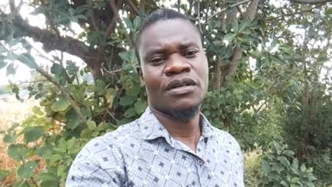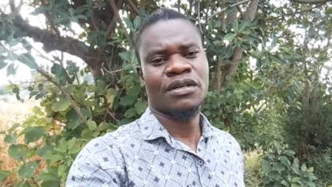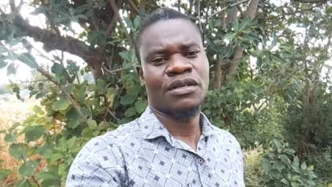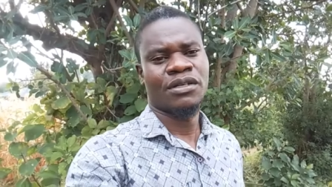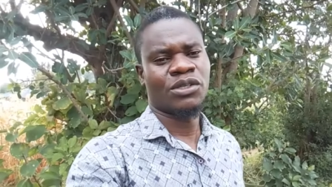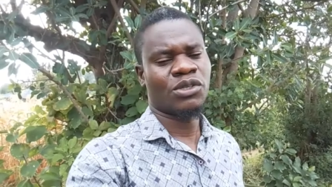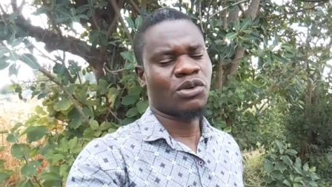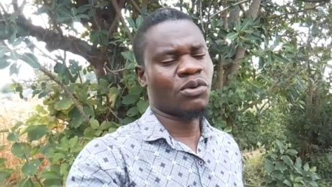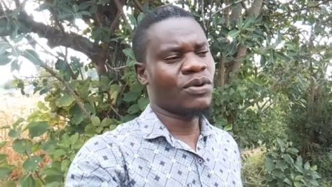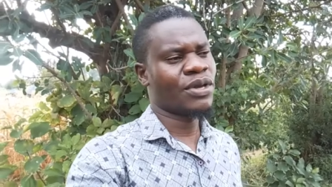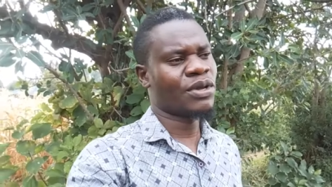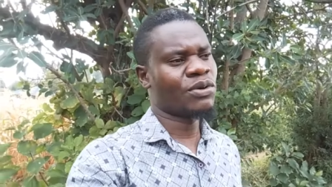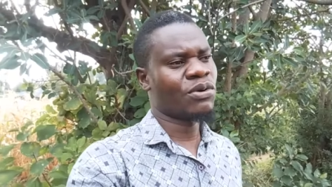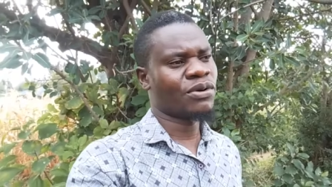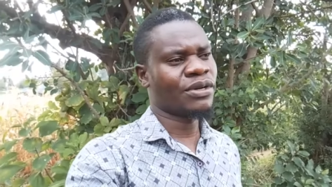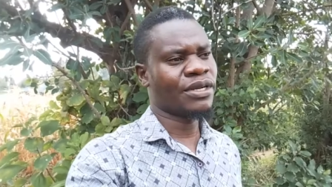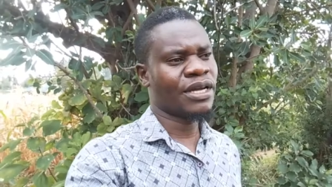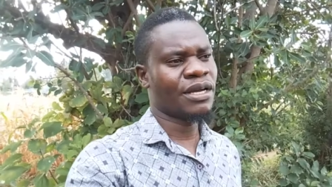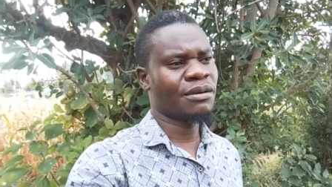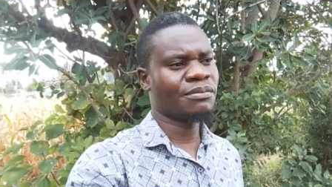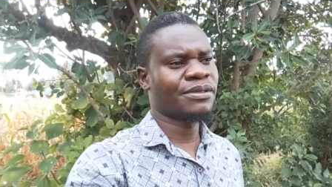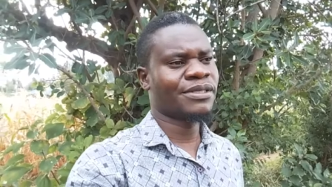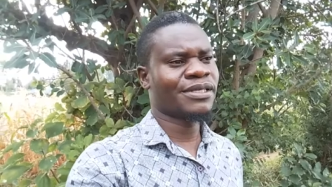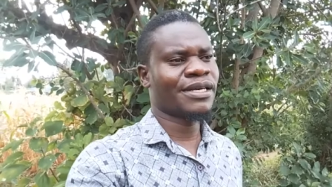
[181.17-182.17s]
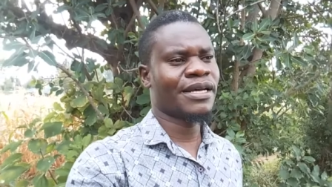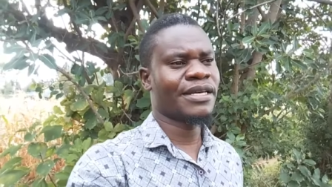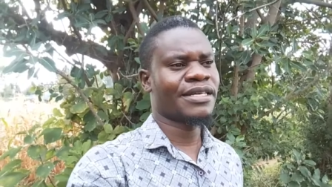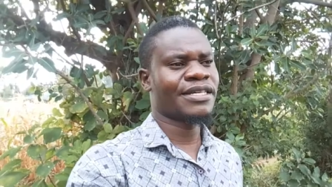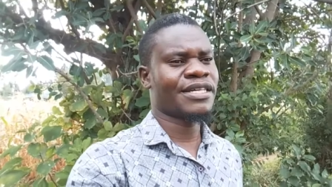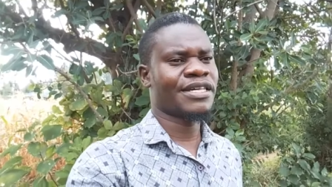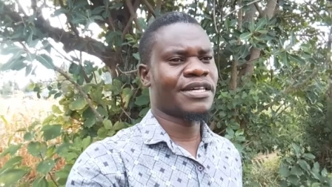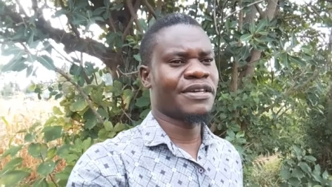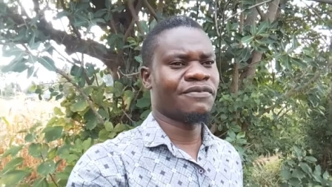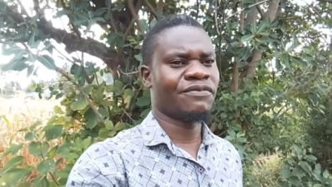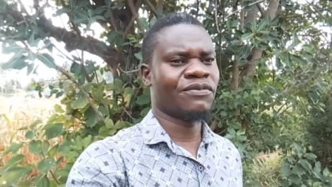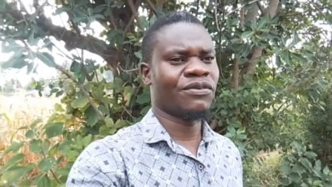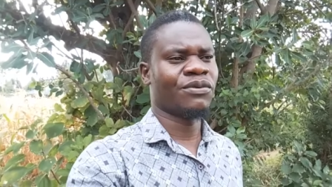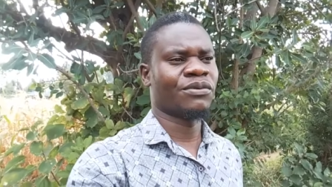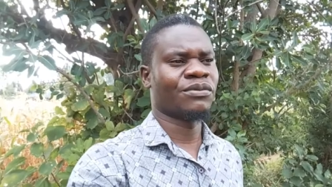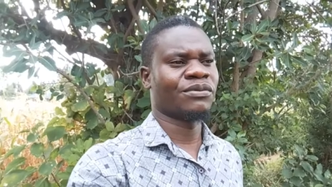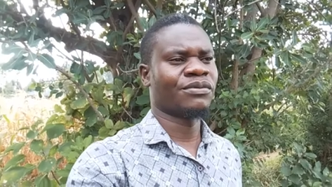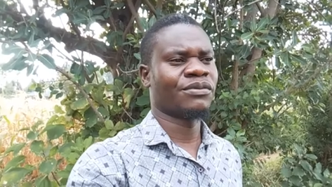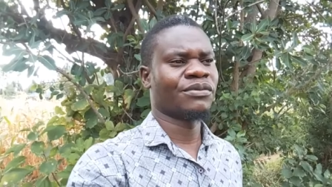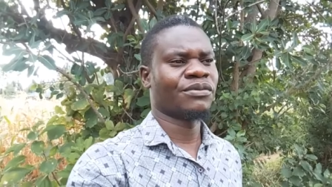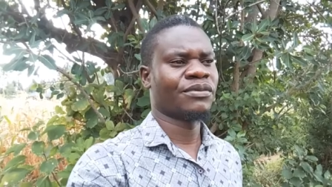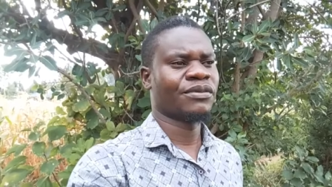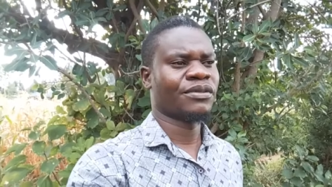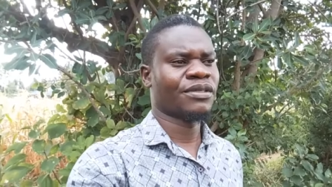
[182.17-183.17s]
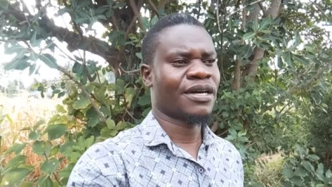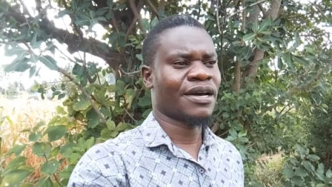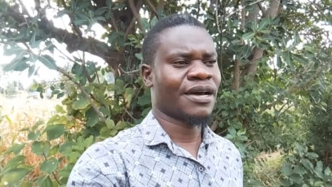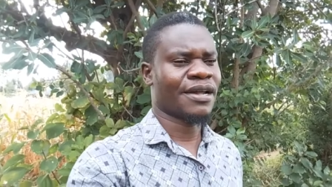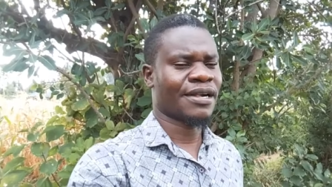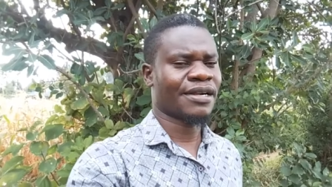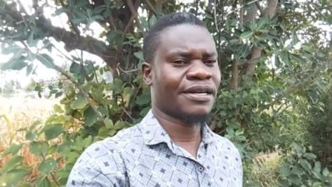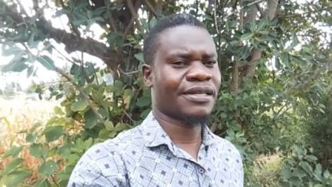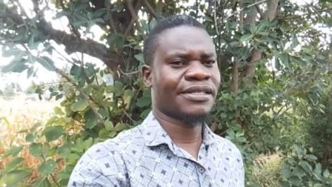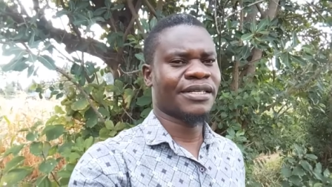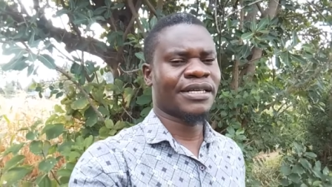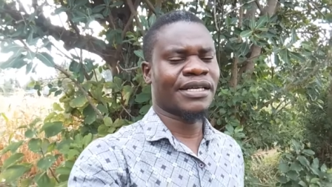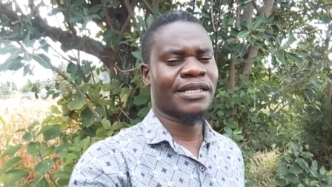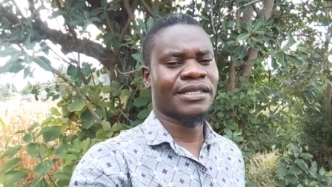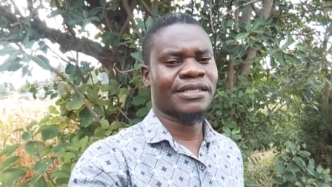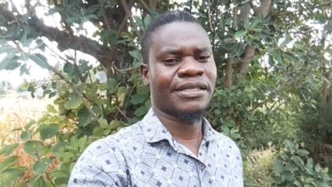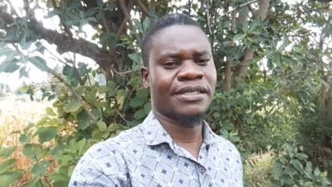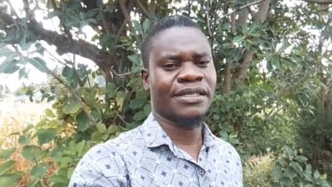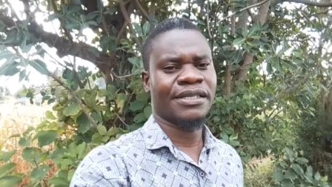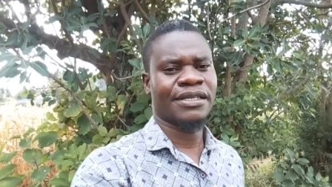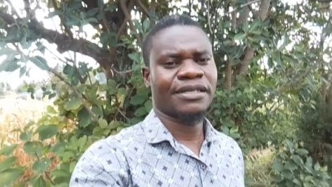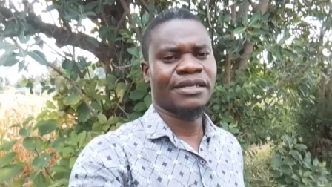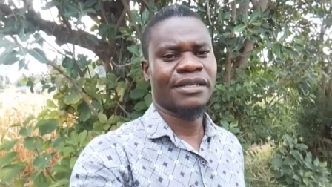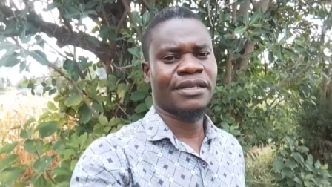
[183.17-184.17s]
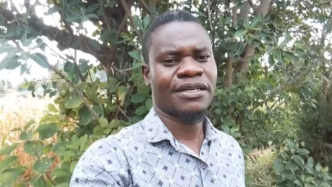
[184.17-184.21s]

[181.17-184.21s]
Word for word: So we condemn such evil characters,